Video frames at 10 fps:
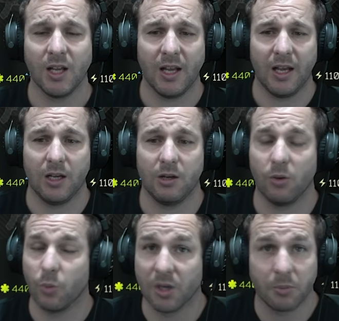We're
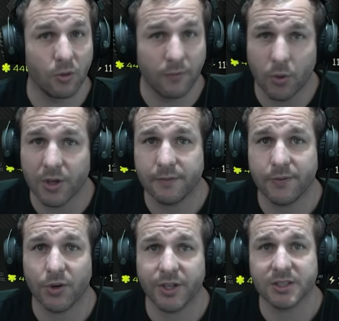going to be avoiding
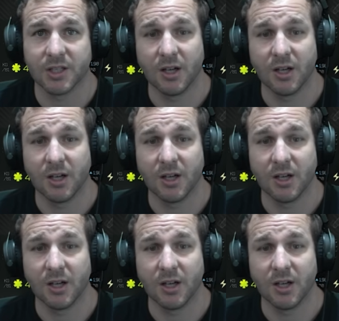fights,